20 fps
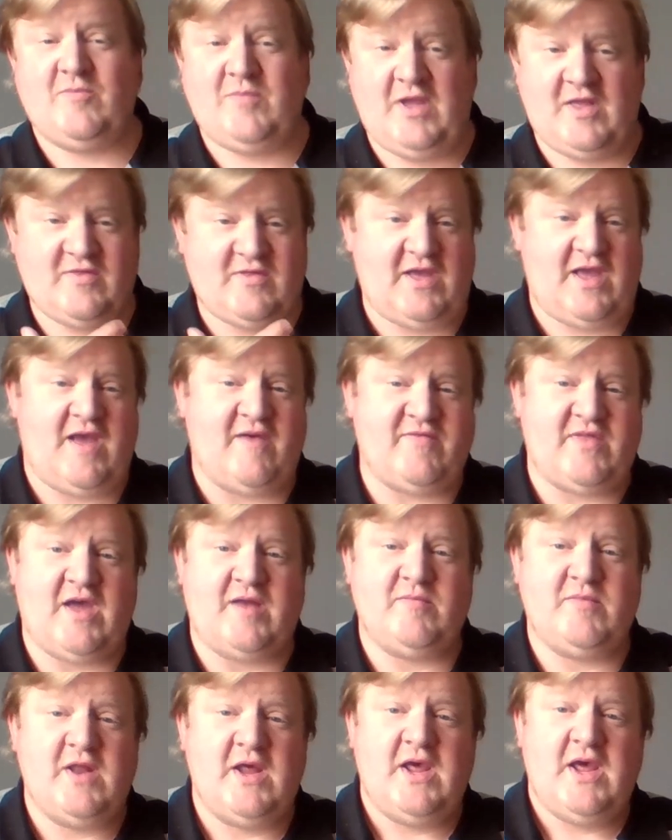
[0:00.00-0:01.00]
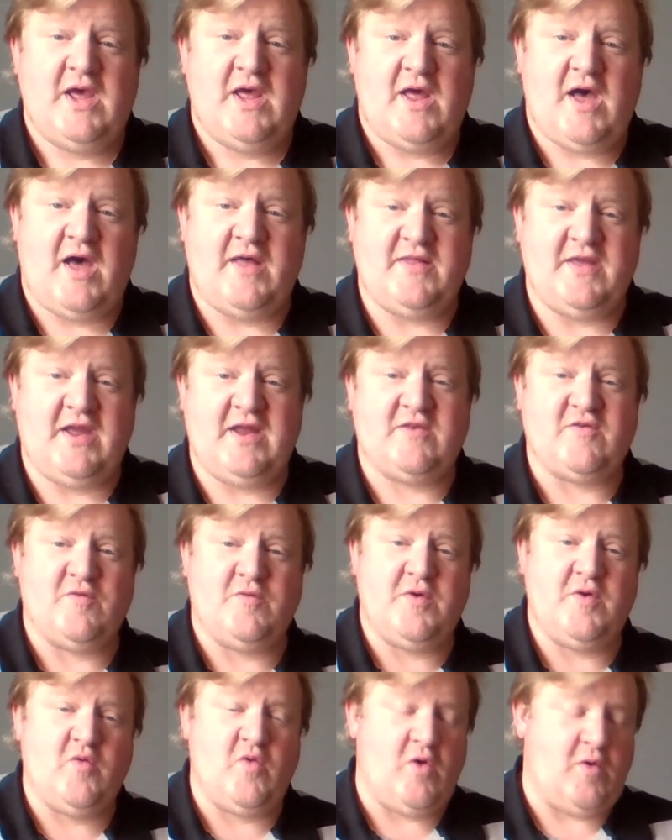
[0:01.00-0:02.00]
It means they have that, they get to
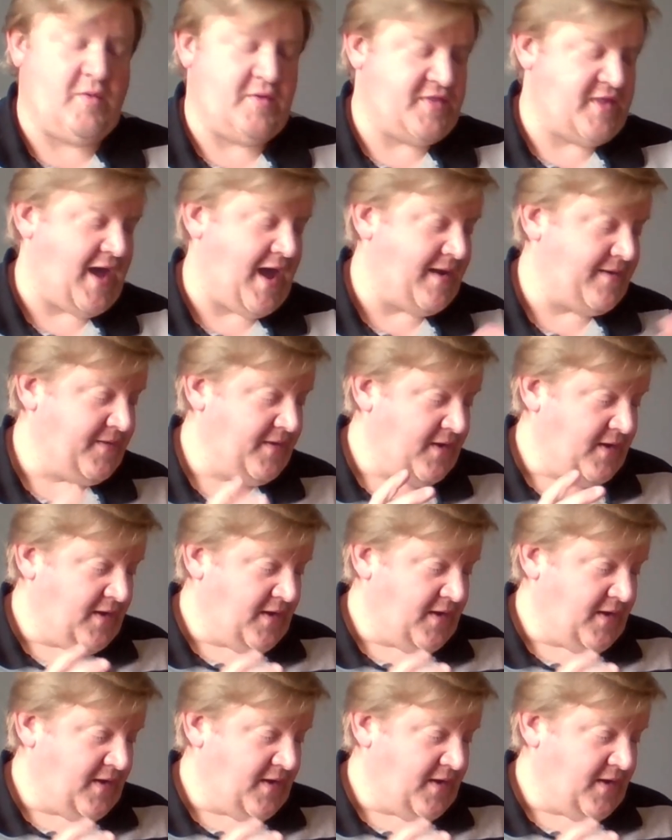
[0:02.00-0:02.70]
reroll with that.